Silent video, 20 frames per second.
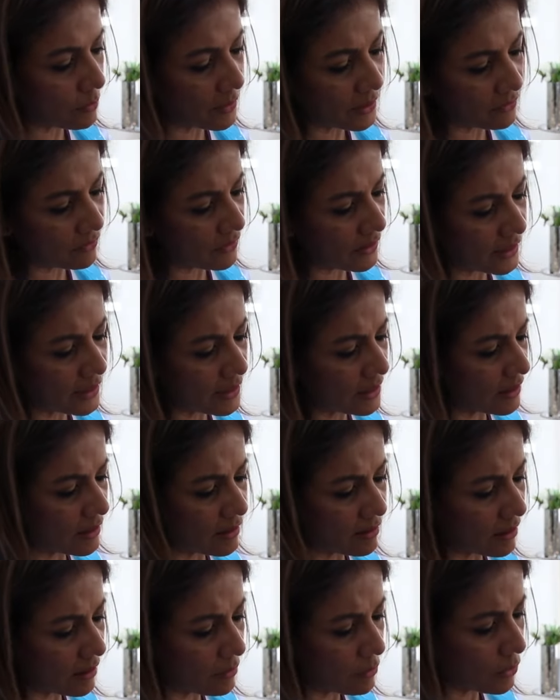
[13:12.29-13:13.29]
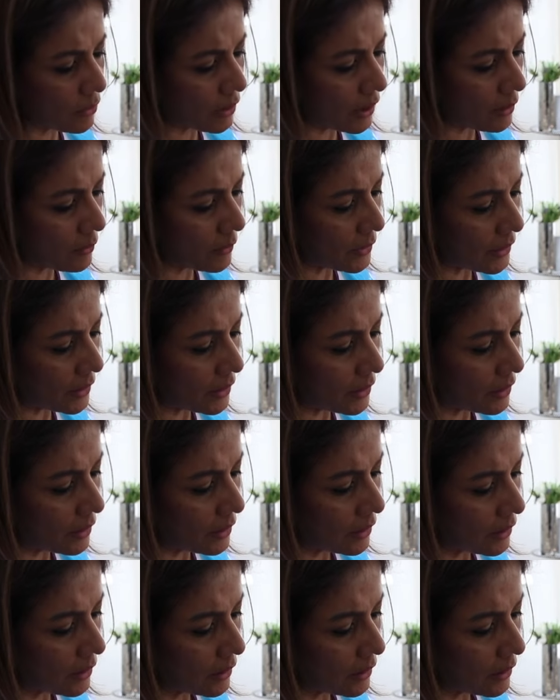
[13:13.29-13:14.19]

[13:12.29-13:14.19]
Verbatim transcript: But if it isn't, I'm okay with it